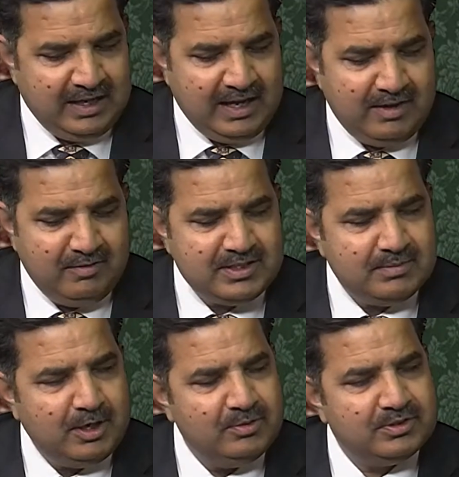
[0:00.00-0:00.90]
And what's
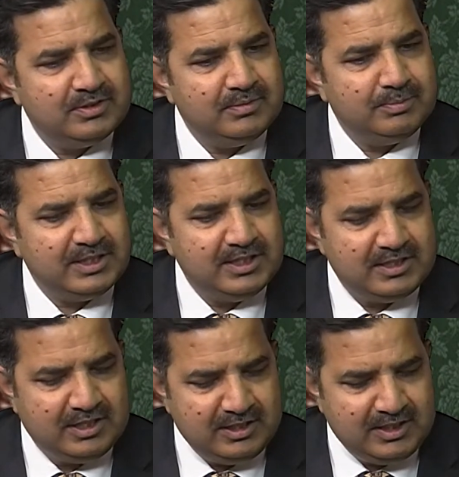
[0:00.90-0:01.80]
about, because
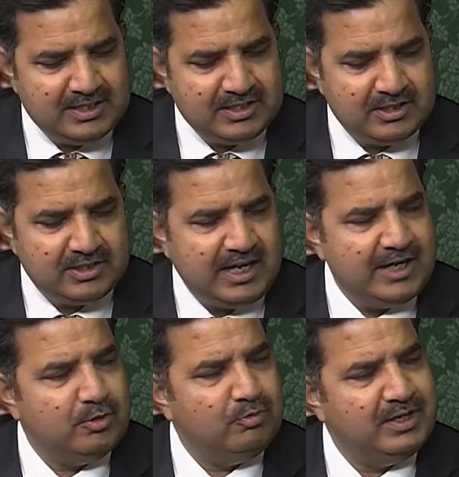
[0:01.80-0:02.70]
in this
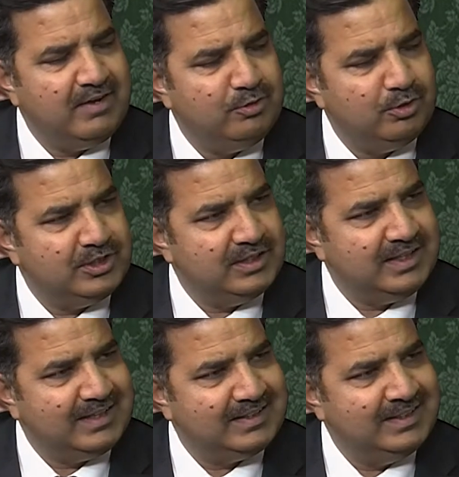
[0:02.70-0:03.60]
scenario we have noted
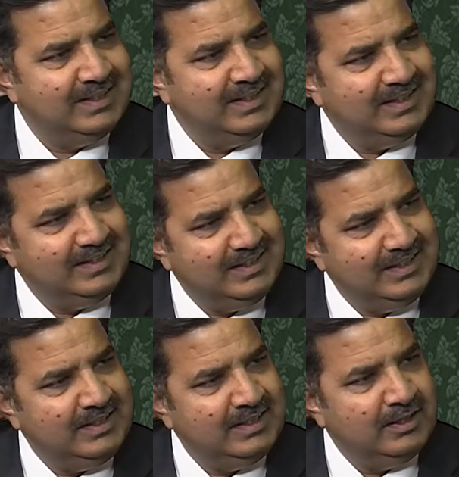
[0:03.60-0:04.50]
that
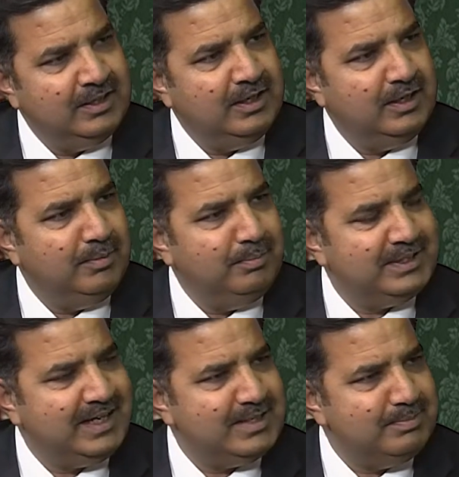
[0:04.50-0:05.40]
the
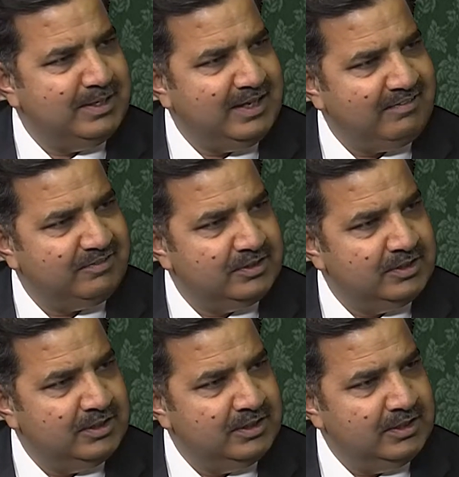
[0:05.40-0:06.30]
mother has been left
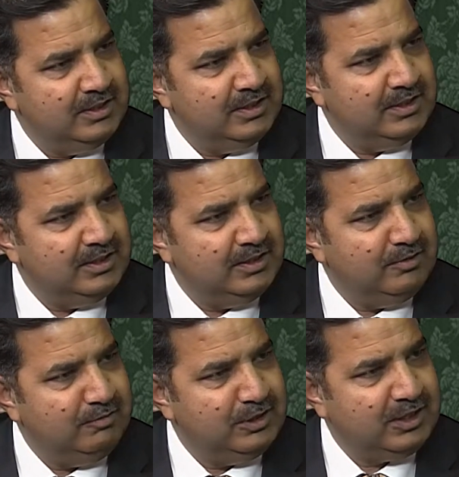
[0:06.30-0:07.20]

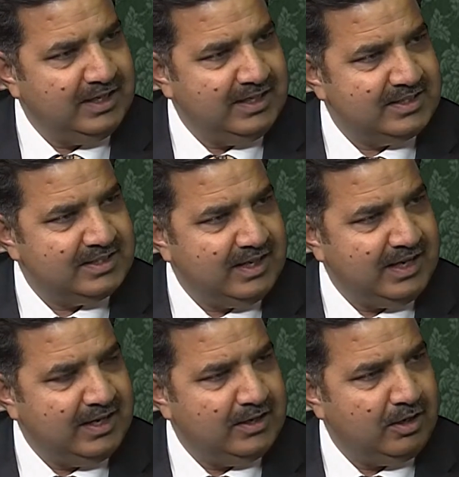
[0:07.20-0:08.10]
with the kids,
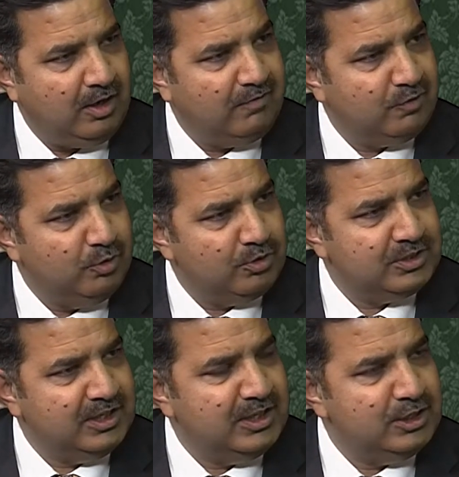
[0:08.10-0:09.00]
and of course
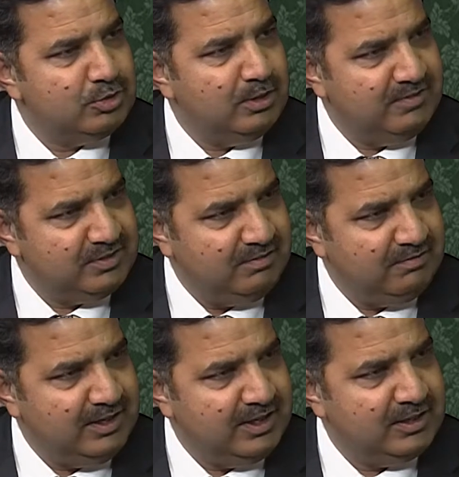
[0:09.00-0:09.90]
they need to live
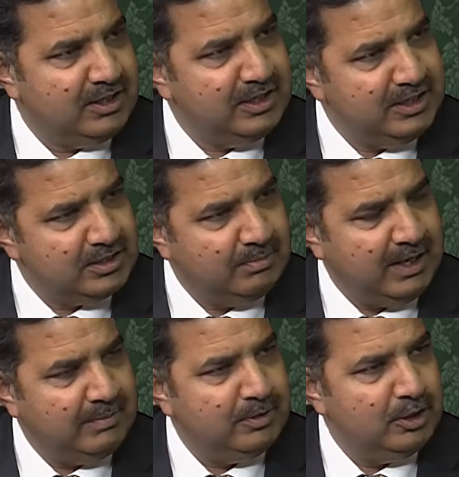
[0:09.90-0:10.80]
somewhere, they need some help.